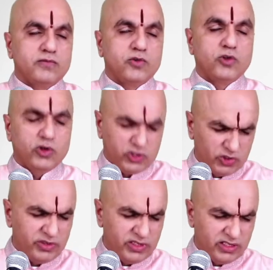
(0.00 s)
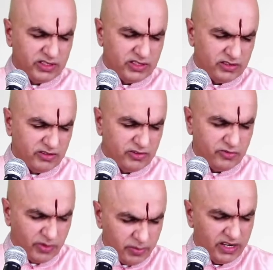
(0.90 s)
also in his
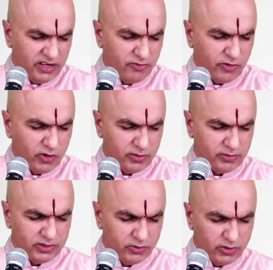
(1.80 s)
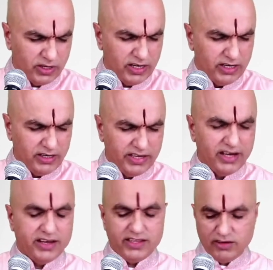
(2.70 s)
feminine form as Durga,
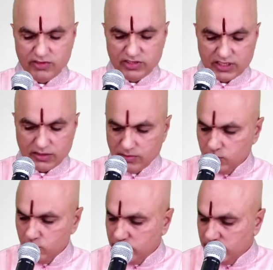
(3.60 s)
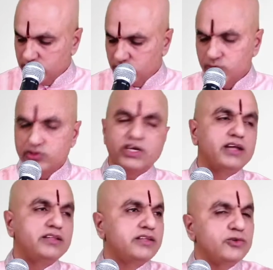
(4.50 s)
Ya Devi Sarvabhuteshu
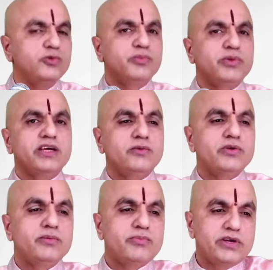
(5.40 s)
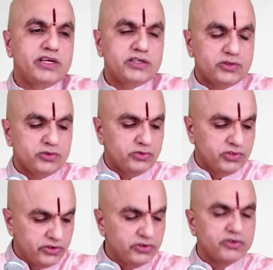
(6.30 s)
Kshanti Rupen, we pray to
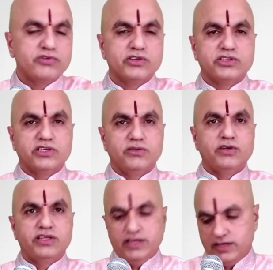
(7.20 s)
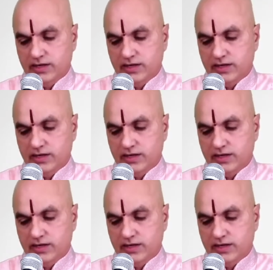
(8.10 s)
the Universal Mother